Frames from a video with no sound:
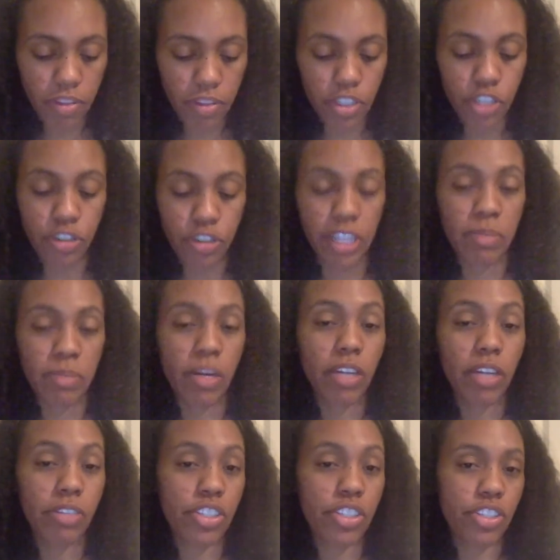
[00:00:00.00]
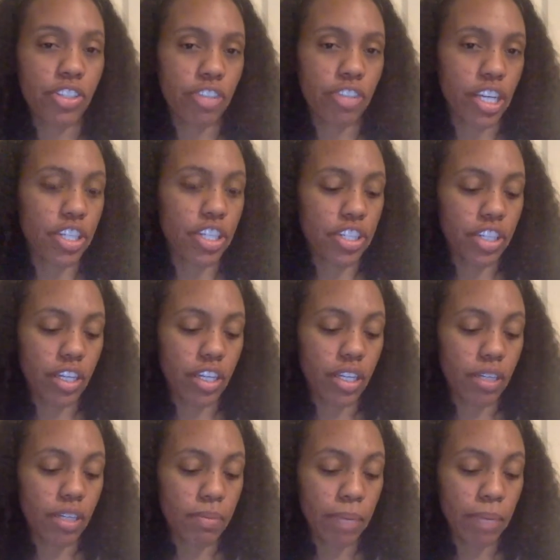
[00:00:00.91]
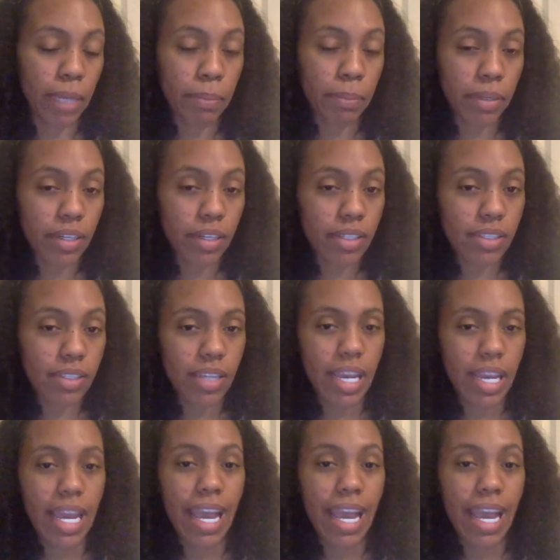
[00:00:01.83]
the trademark registration papers,